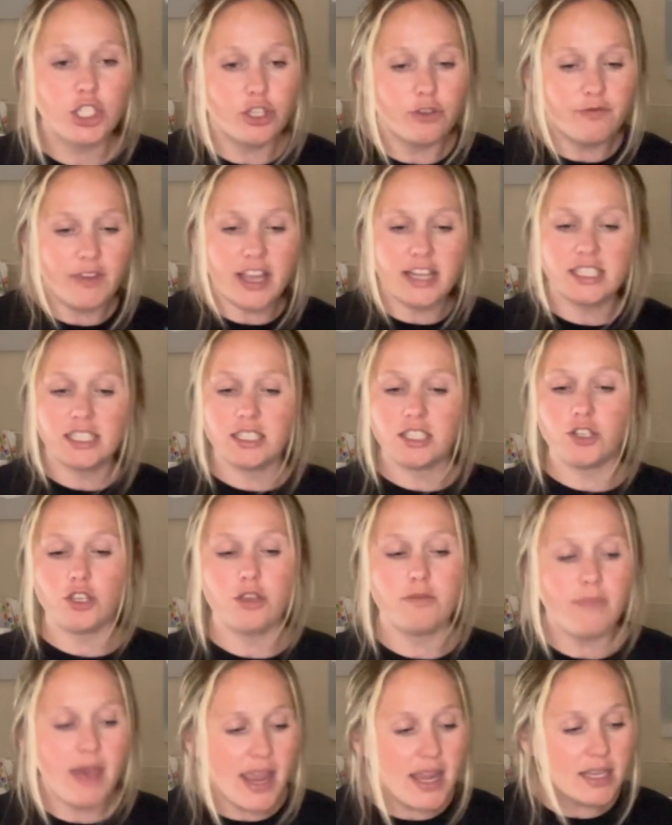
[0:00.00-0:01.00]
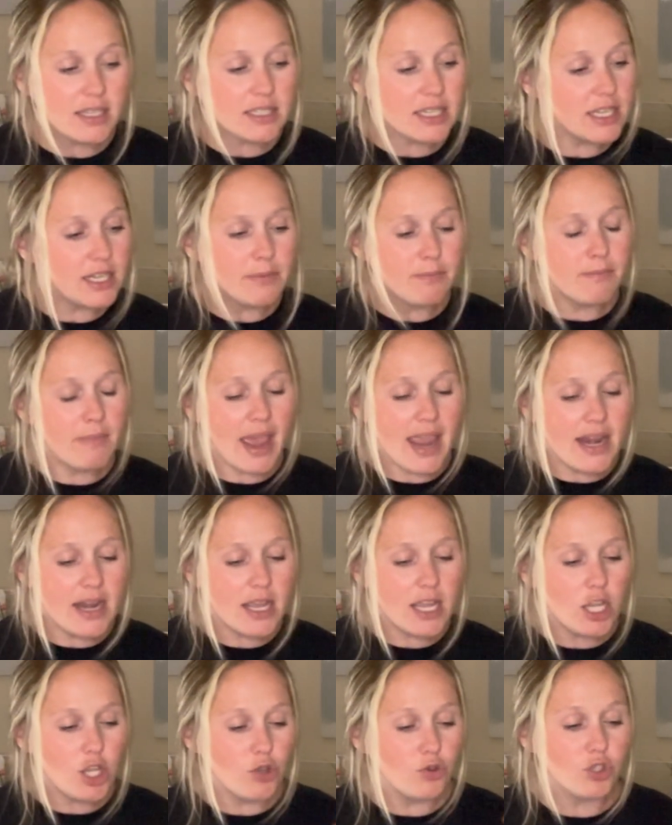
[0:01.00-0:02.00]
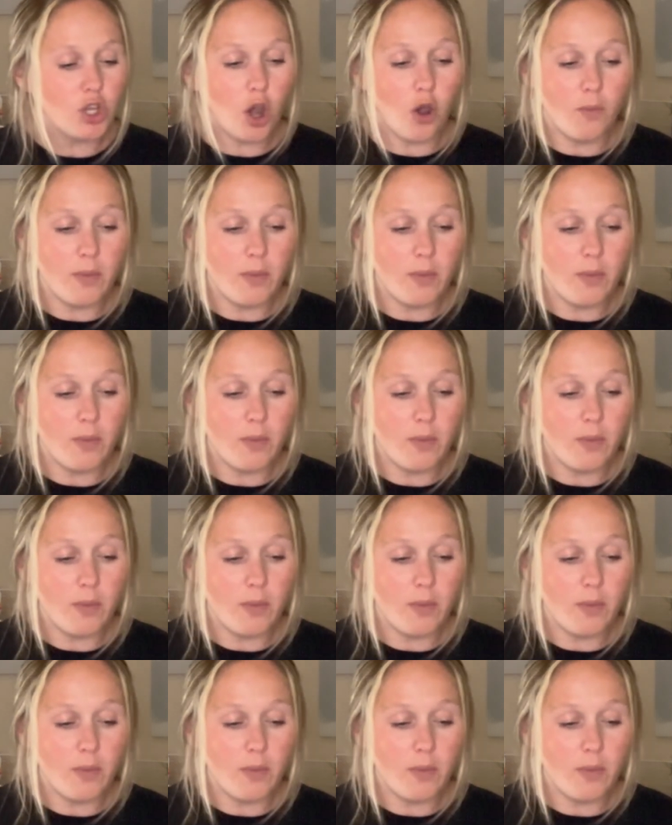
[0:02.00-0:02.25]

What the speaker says: you faked it till you made it, you told